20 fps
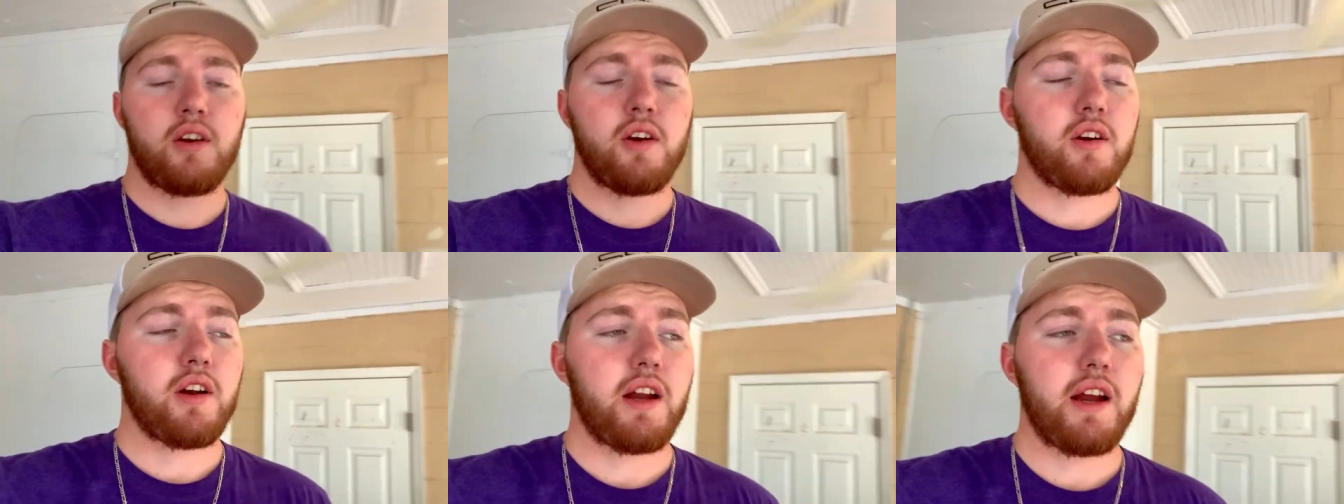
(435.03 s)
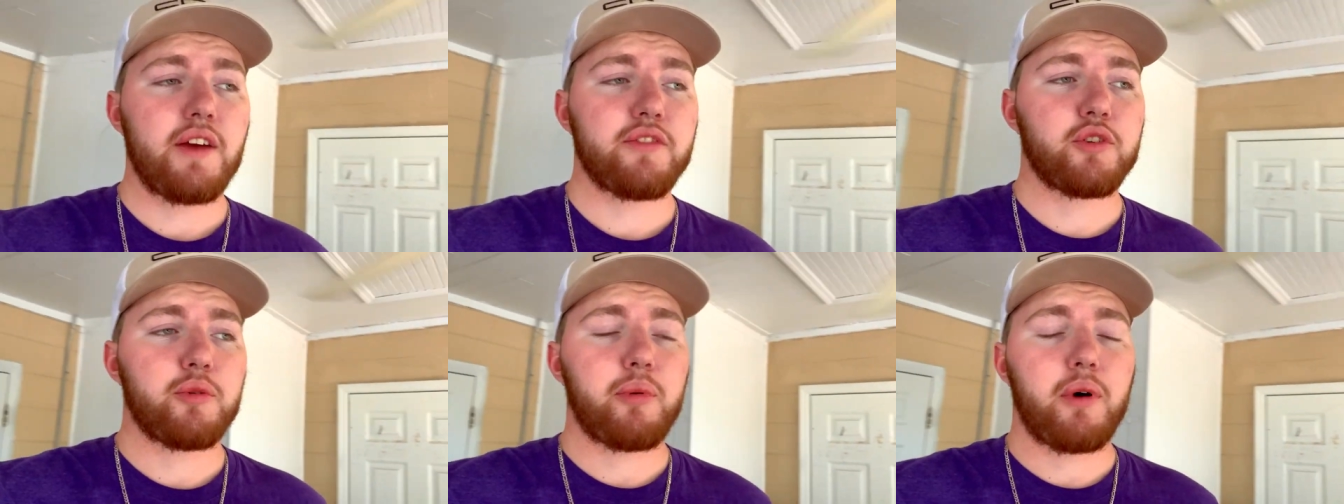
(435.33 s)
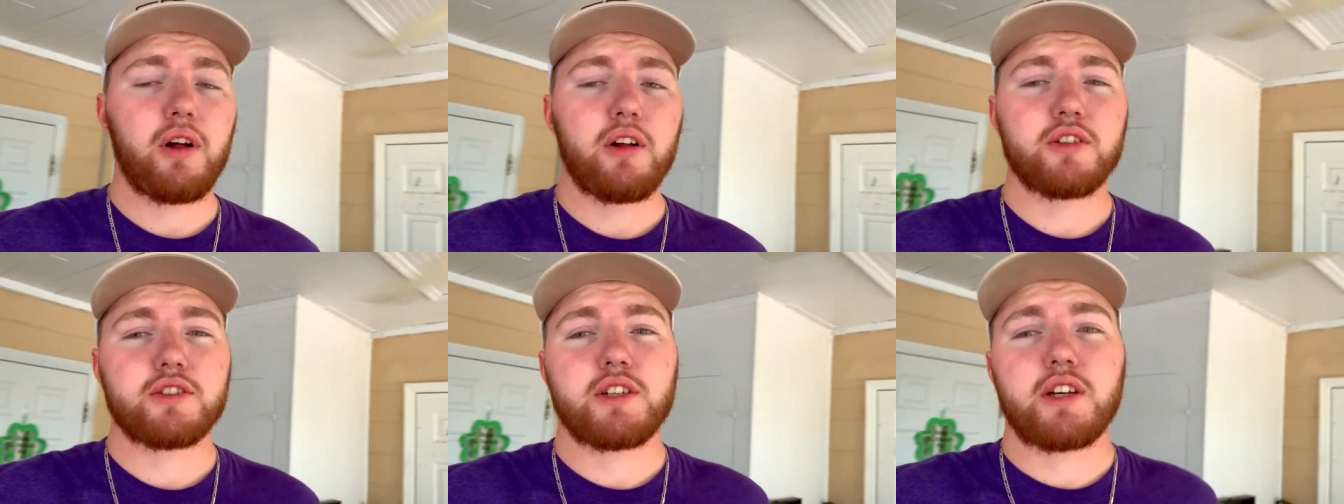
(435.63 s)
Okay, I have to
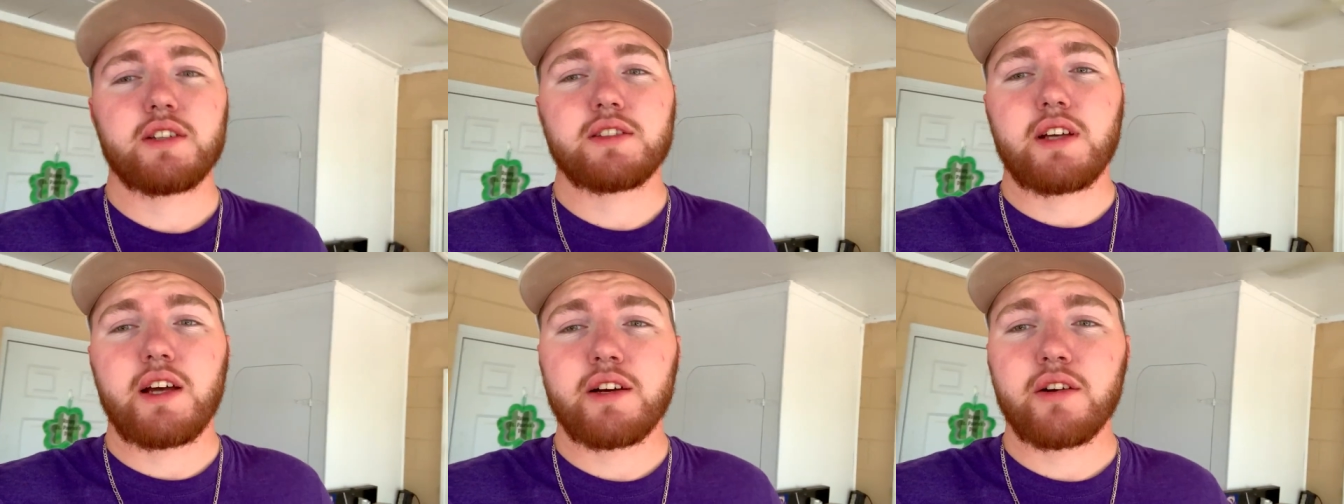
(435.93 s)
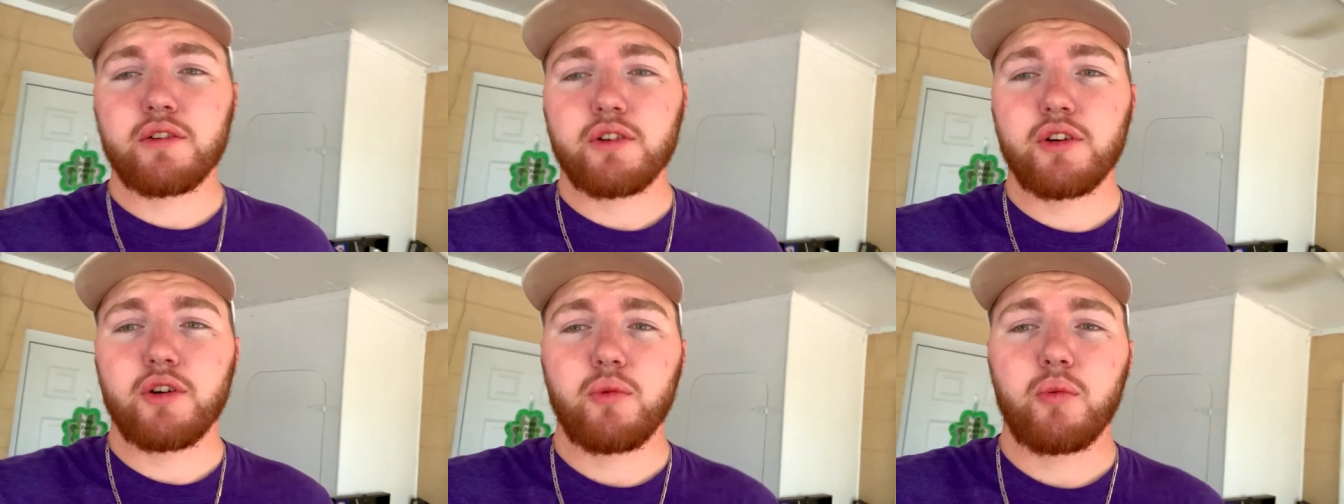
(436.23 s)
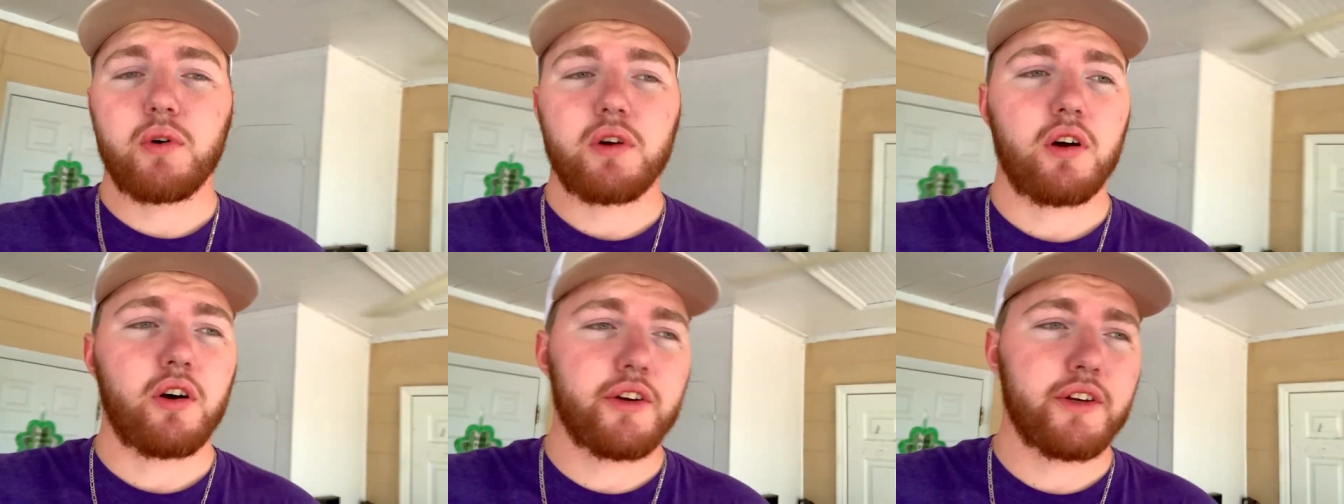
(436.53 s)
apologize. I don't know
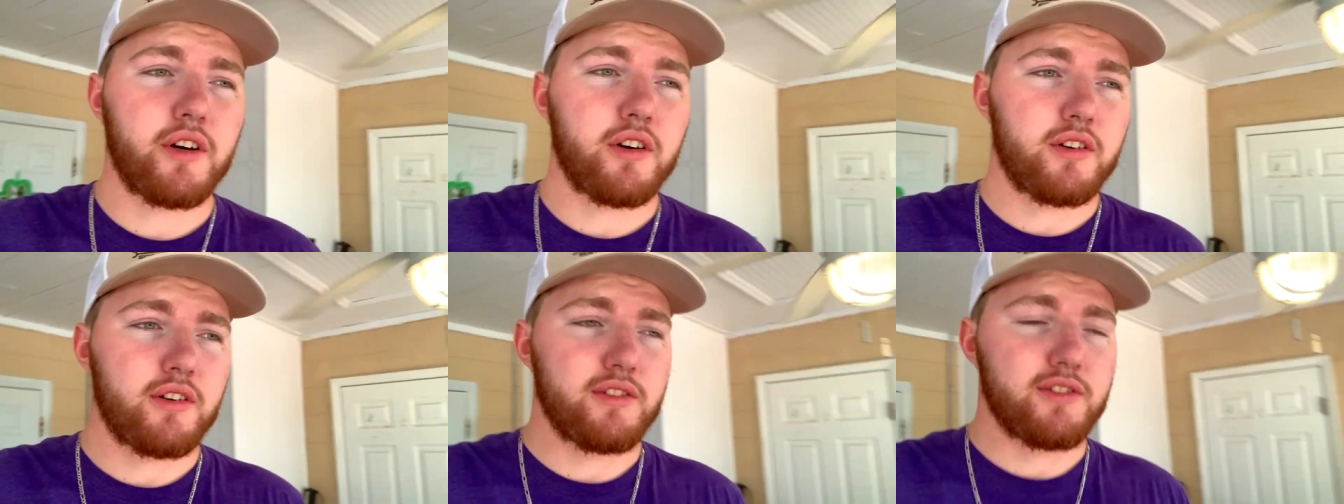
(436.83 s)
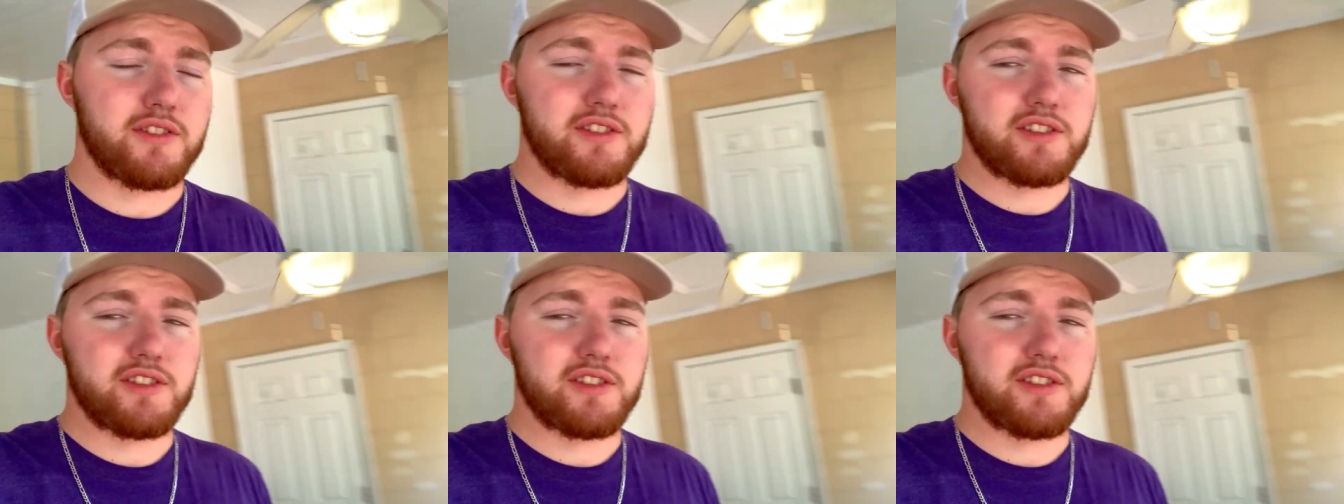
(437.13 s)
what all y'all can